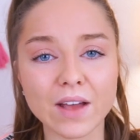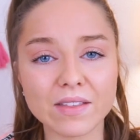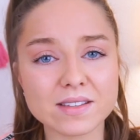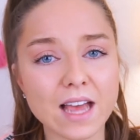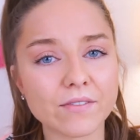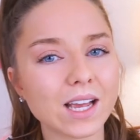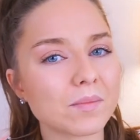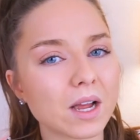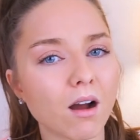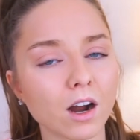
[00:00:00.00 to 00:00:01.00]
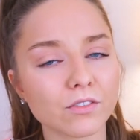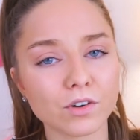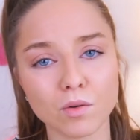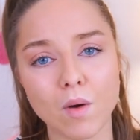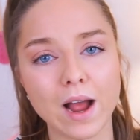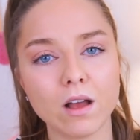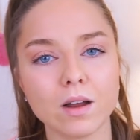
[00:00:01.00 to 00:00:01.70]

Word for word: I've had this heavy on my heart for a while,